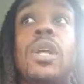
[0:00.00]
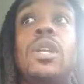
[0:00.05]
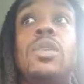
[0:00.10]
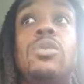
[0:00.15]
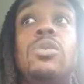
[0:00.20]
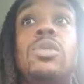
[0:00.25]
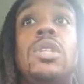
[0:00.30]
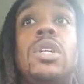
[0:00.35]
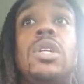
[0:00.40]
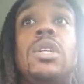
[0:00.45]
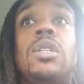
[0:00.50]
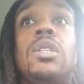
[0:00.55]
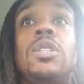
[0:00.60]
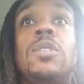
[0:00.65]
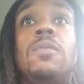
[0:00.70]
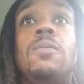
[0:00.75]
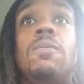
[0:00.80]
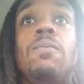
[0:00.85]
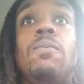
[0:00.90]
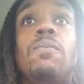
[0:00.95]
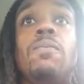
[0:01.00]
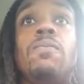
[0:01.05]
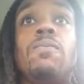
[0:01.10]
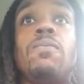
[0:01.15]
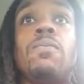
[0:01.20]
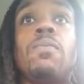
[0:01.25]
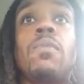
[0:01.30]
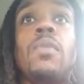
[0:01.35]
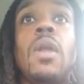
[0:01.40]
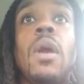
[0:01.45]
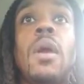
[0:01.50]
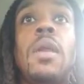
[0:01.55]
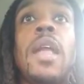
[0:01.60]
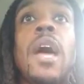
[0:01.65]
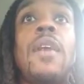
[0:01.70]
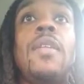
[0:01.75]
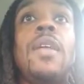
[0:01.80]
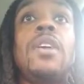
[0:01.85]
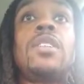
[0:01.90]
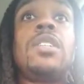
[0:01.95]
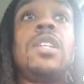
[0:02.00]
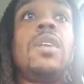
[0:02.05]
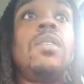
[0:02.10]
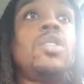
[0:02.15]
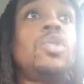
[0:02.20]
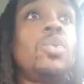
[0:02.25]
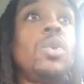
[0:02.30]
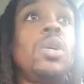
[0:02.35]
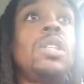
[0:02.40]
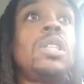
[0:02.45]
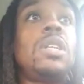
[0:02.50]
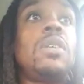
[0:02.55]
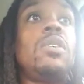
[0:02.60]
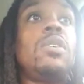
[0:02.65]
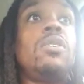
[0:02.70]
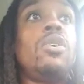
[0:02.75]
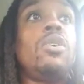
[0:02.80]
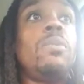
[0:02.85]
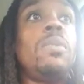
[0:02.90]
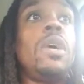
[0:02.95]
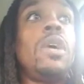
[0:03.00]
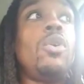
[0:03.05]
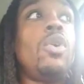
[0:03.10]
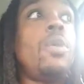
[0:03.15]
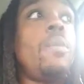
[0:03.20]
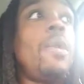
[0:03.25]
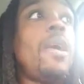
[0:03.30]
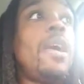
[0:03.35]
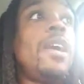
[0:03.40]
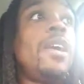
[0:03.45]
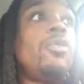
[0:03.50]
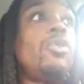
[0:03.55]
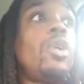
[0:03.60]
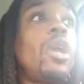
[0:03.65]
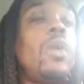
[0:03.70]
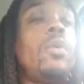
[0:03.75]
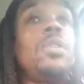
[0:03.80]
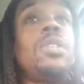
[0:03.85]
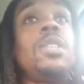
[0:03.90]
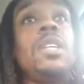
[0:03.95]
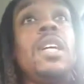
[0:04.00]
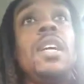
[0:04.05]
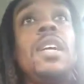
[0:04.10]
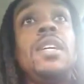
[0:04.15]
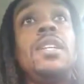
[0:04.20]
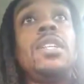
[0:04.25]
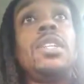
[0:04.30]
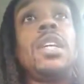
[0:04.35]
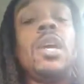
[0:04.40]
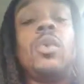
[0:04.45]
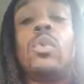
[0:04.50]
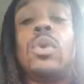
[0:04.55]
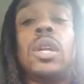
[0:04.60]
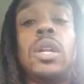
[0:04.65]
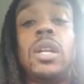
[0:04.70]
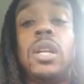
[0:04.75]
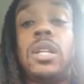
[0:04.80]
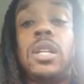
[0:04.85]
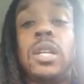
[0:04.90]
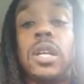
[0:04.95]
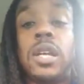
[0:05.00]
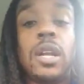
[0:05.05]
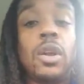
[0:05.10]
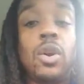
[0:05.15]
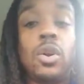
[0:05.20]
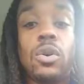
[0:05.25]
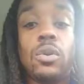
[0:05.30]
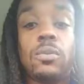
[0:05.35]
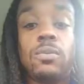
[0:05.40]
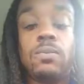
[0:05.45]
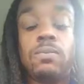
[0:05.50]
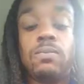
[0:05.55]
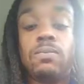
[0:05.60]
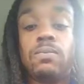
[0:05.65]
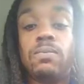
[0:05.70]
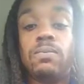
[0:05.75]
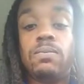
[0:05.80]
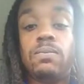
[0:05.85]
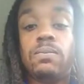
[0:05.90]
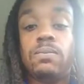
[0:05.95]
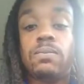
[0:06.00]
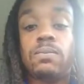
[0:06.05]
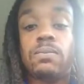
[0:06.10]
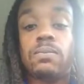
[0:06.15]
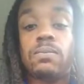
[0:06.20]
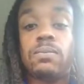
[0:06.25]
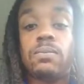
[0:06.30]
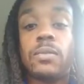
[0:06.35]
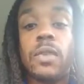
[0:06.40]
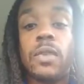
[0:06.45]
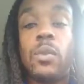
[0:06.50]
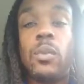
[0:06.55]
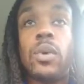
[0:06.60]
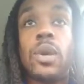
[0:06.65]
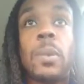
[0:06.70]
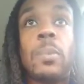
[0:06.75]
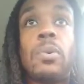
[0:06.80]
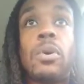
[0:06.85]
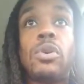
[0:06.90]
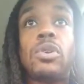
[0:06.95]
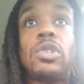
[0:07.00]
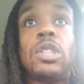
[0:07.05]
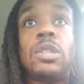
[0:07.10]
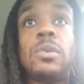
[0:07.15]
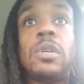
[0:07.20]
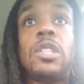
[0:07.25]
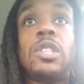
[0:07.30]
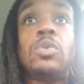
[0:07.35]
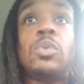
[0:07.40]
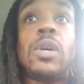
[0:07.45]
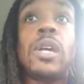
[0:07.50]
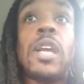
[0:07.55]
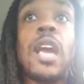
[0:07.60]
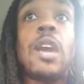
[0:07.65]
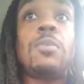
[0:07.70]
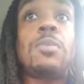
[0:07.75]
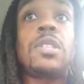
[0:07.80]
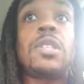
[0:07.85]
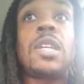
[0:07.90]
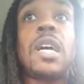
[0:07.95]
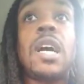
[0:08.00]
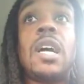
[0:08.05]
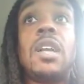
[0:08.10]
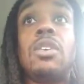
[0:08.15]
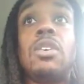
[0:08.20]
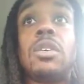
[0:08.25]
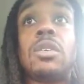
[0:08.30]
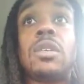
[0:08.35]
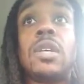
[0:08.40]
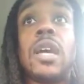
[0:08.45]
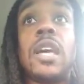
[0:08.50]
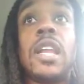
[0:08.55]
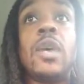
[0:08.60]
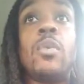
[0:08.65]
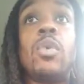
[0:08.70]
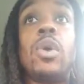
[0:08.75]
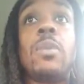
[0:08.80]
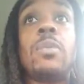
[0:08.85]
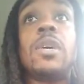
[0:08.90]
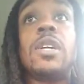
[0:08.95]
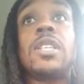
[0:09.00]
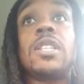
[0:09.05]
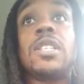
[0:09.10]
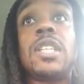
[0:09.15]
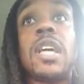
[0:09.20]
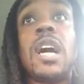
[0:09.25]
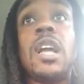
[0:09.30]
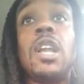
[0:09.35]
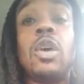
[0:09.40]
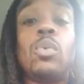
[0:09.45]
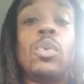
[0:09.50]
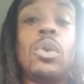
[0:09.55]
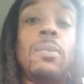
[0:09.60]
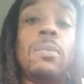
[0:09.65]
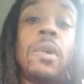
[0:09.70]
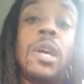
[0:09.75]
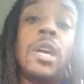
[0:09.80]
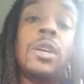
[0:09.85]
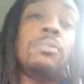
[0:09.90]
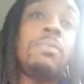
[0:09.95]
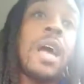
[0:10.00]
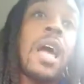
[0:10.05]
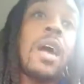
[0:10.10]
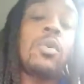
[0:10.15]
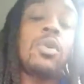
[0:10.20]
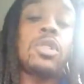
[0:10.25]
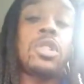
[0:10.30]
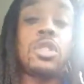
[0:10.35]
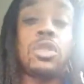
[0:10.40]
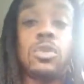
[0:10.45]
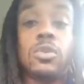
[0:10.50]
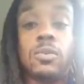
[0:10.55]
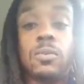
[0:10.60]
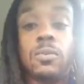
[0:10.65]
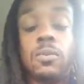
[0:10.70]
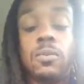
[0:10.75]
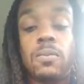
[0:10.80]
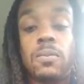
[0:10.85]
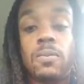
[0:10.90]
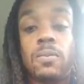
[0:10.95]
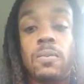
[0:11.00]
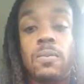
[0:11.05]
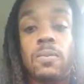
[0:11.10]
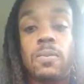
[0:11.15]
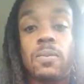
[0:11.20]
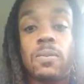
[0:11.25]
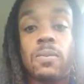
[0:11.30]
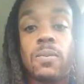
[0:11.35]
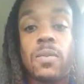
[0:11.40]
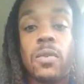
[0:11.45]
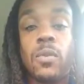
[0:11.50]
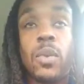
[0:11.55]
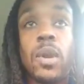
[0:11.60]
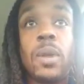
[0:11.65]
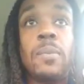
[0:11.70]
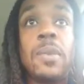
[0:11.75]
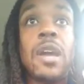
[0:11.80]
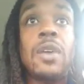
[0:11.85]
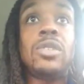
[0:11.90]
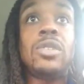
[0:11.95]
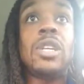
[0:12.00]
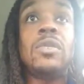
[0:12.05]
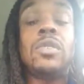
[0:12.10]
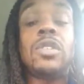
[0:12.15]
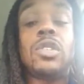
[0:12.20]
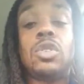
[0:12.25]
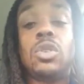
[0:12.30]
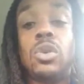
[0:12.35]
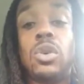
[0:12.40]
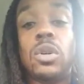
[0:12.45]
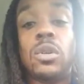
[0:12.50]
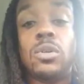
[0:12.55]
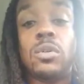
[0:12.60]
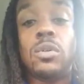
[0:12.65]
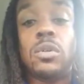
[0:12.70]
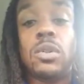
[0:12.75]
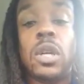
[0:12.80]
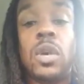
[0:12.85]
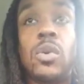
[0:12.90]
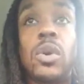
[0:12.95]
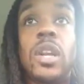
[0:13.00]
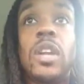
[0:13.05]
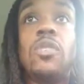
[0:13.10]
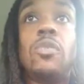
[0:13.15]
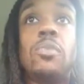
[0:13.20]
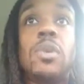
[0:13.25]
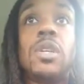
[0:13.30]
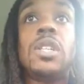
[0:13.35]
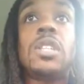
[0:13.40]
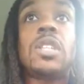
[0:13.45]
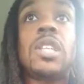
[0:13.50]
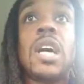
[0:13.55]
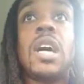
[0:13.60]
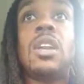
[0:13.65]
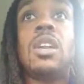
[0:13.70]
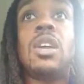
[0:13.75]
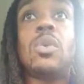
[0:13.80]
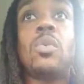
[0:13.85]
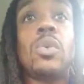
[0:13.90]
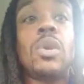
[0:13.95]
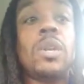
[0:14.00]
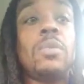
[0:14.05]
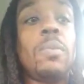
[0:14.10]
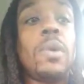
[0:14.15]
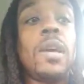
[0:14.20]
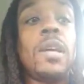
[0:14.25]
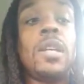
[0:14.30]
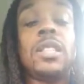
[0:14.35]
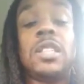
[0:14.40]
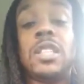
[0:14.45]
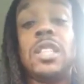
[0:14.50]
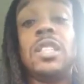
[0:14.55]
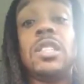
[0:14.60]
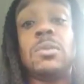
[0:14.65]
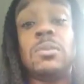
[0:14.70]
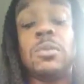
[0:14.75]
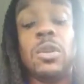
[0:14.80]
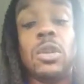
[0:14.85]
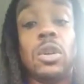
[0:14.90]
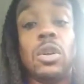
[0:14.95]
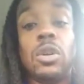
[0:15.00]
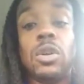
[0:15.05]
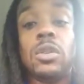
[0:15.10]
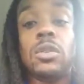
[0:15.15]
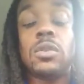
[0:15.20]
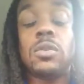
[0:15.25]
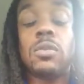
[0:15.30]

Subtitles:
they do things. Now, if that was another 27-year-old man, or a man he thought that was his age, he wouldn't have did that at all. He wouldn't have approached him, he just would have gave him a side look. And it would have been a side look when the man's back was turned. When the man was leaving the store. It would have never been a side look when the man sees him to look.